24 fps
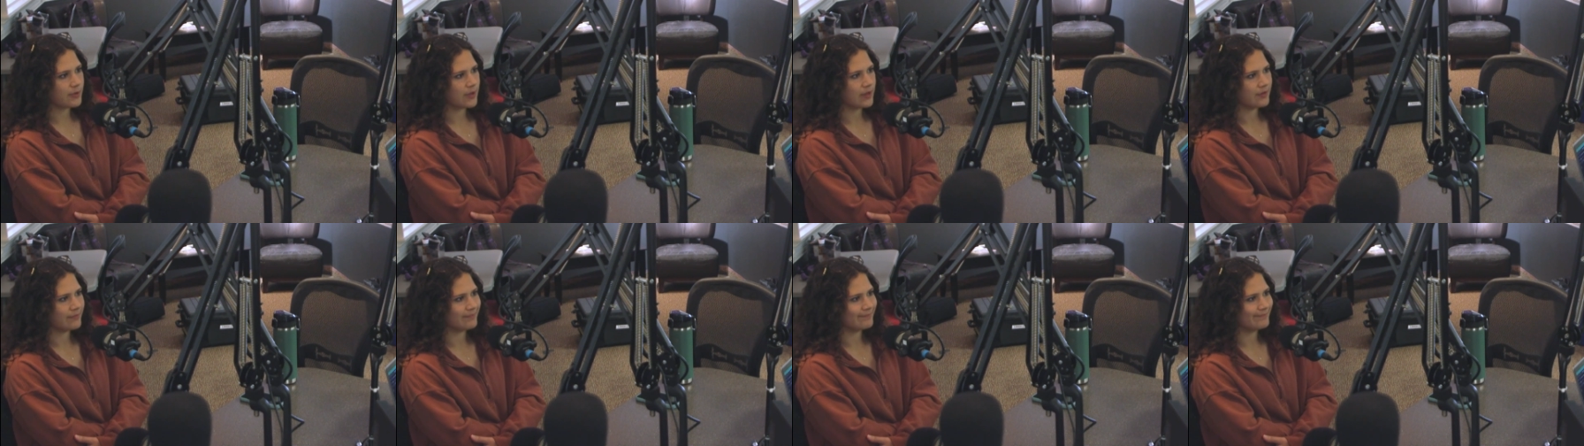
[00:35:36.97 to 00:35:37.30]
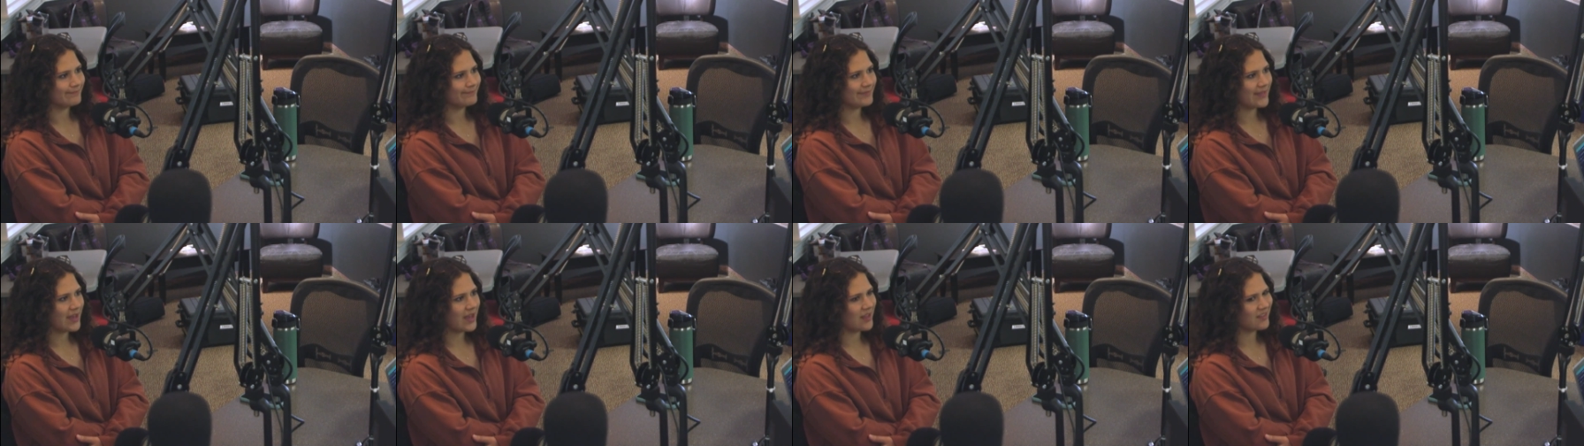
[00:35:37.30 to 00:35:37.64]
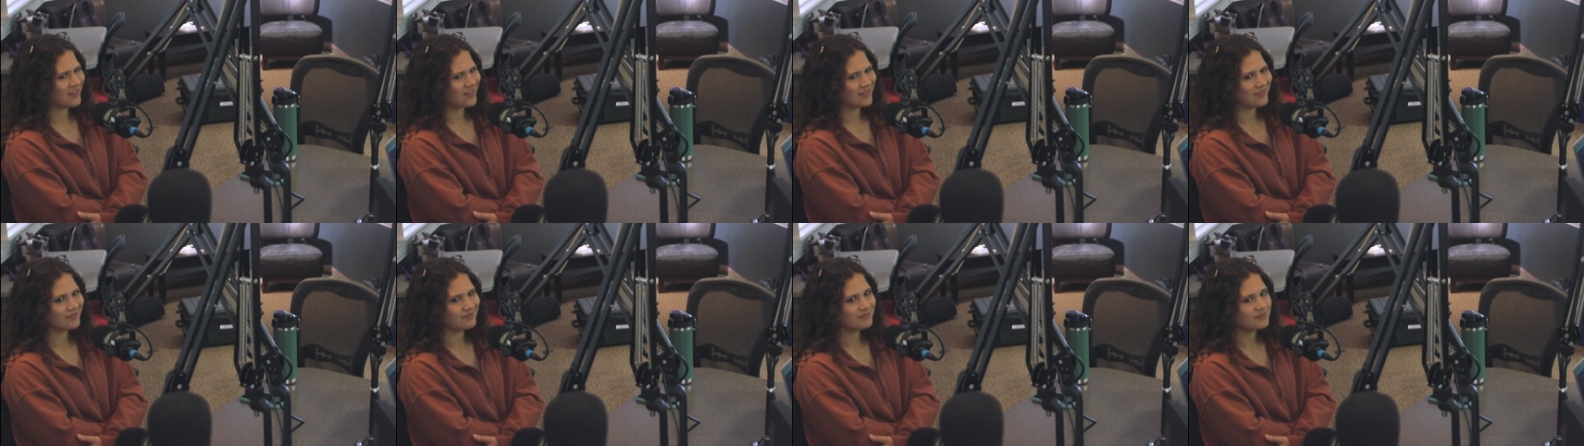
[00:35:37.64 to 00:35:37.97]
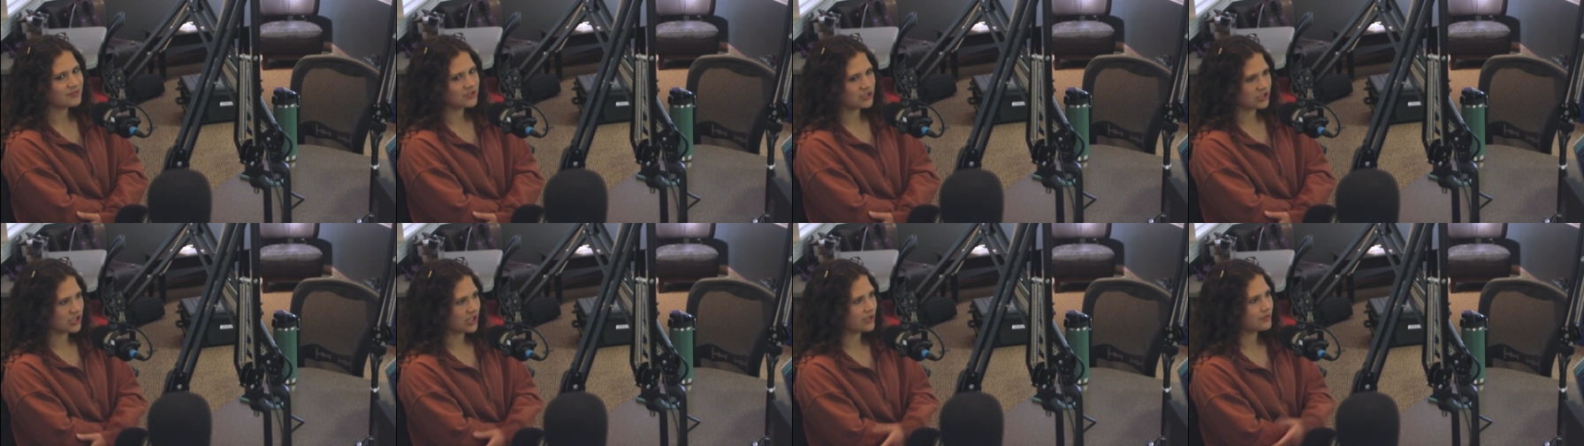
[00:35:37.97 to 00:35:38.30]
And I
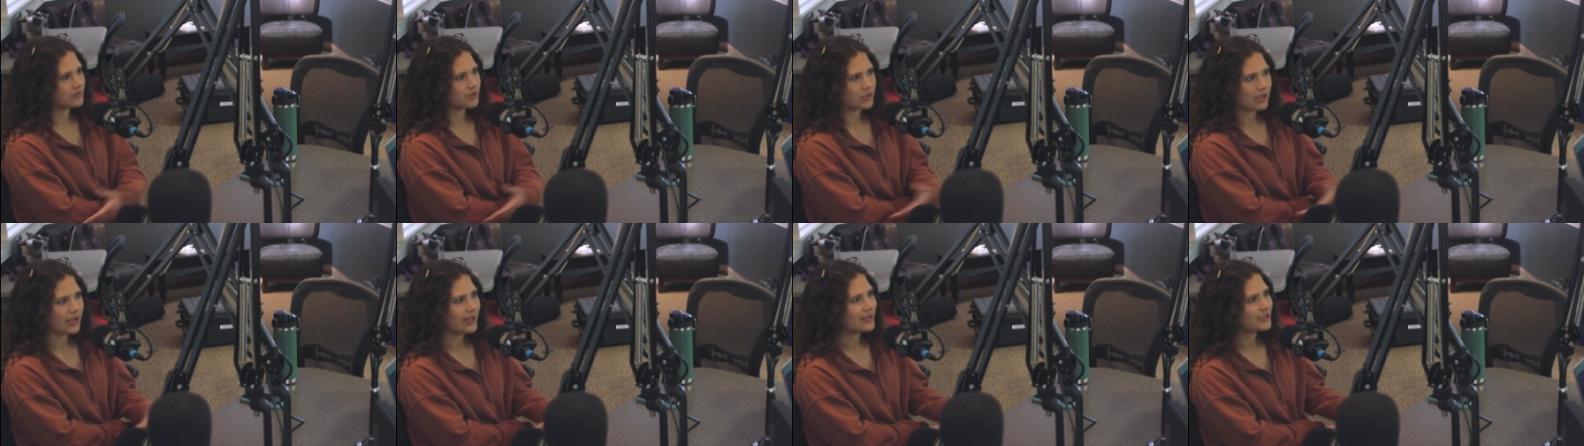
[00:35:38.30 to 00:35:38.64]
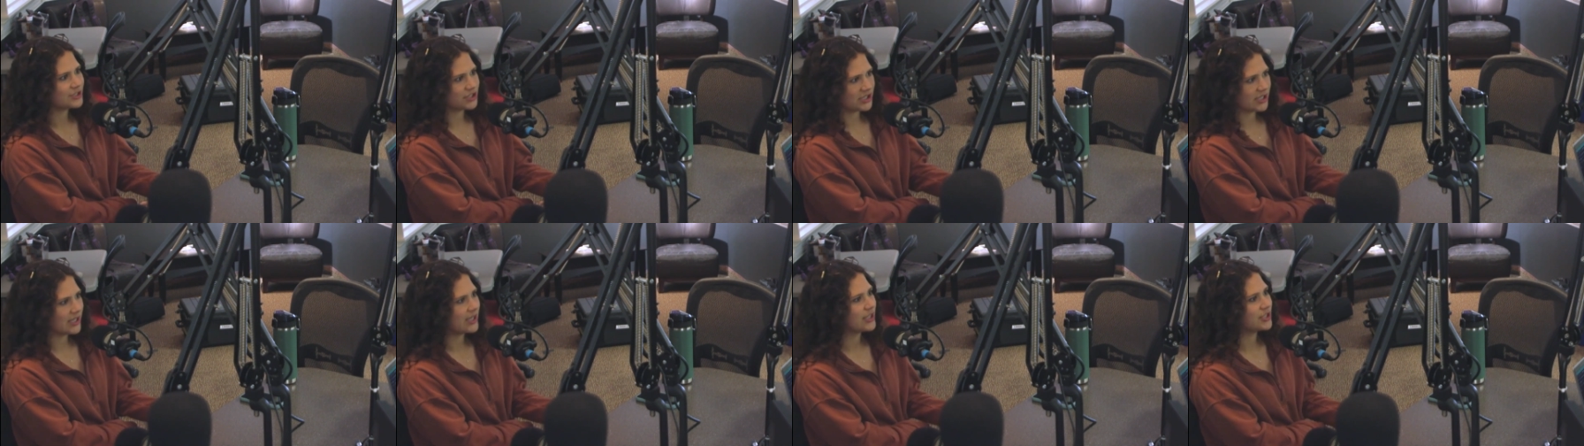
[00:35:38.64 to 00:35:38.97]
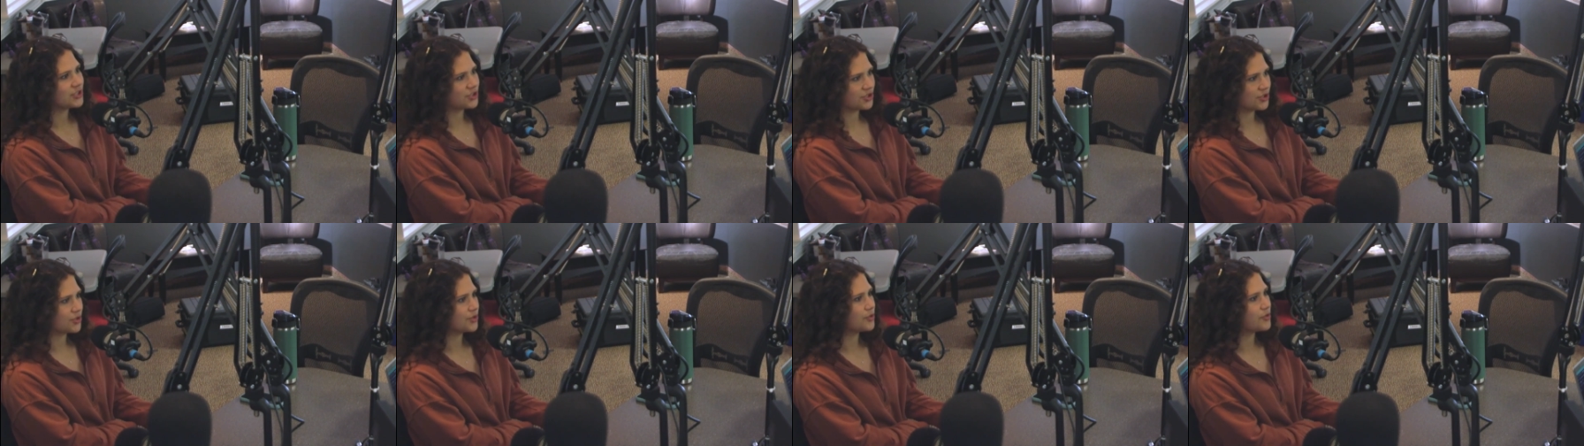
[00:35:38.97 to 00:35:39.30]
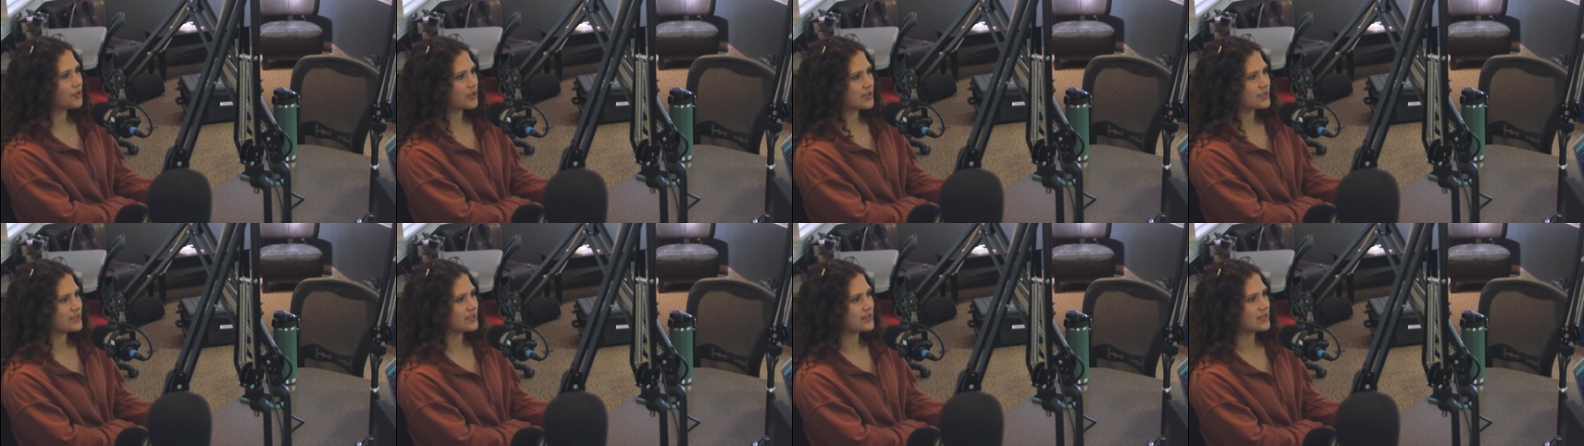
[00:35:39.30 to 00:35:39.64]
think general education
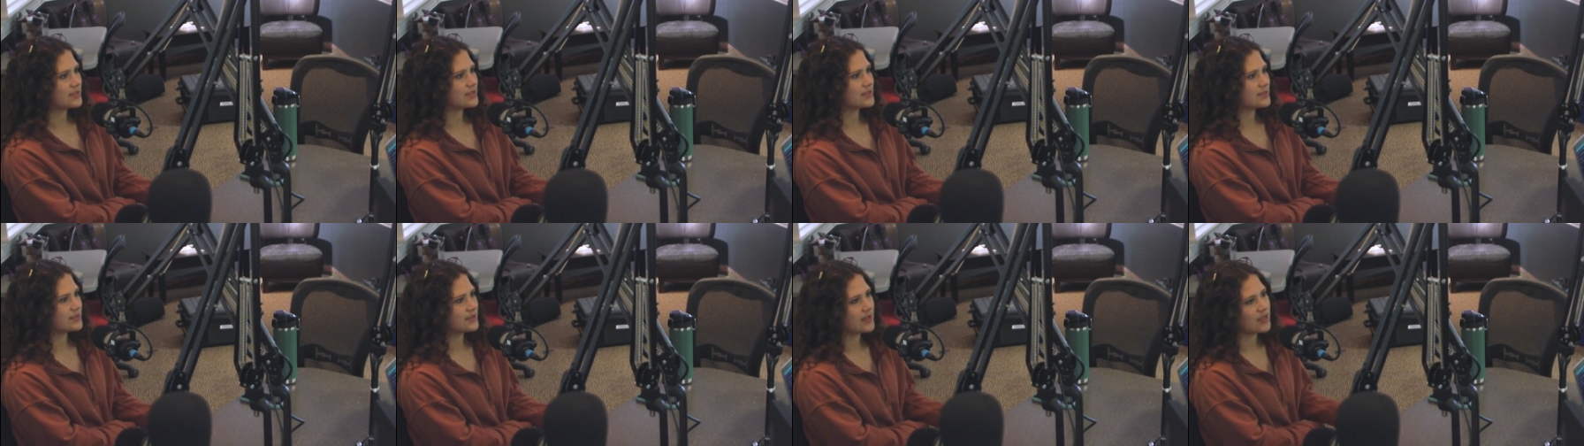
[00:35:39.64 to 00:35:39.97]
courses,